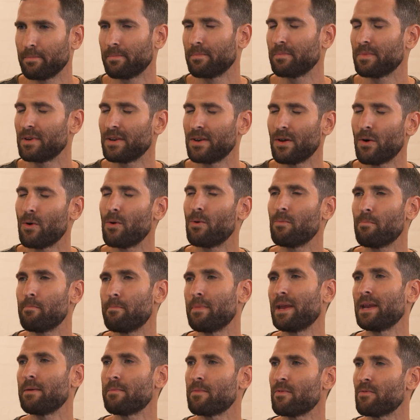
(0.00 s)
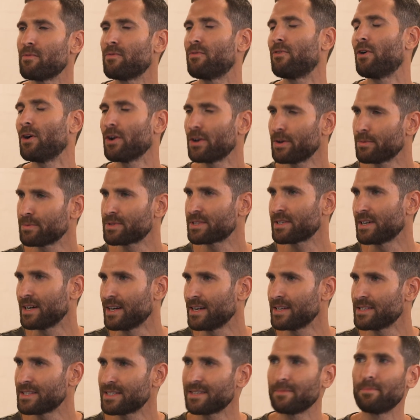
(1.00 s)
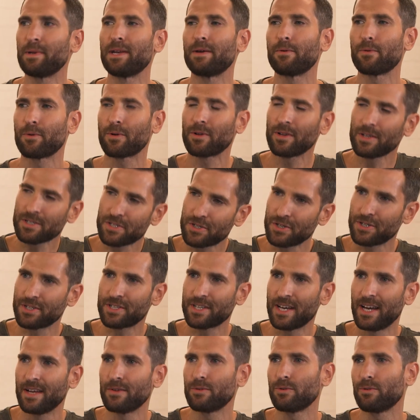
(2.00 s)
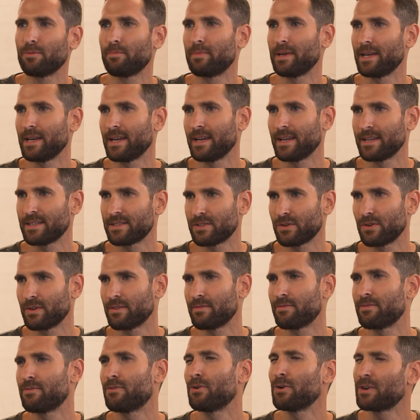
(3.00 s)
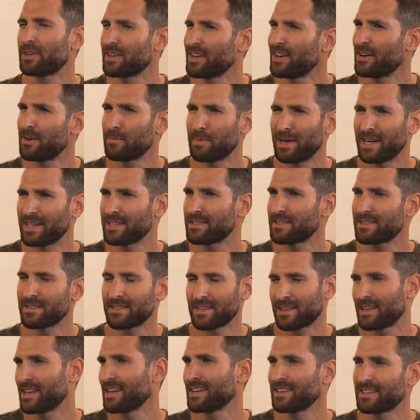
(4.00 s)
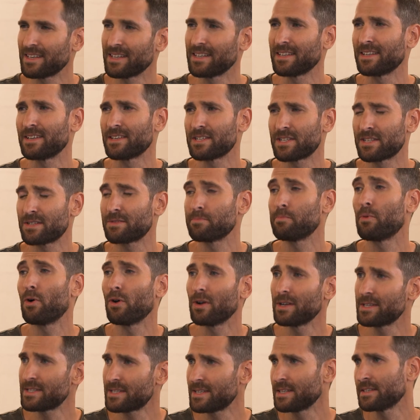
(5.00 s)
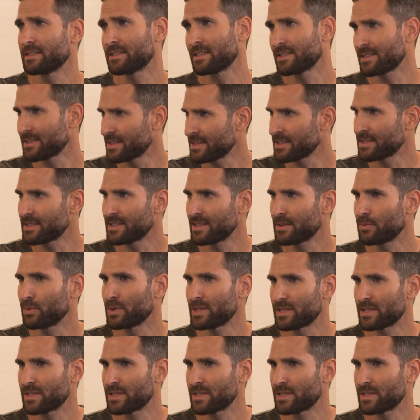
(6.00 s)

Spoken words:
no minimum volume size. The minimum cluster size would be sort of 4 terabytes. I think in the smallest instances that we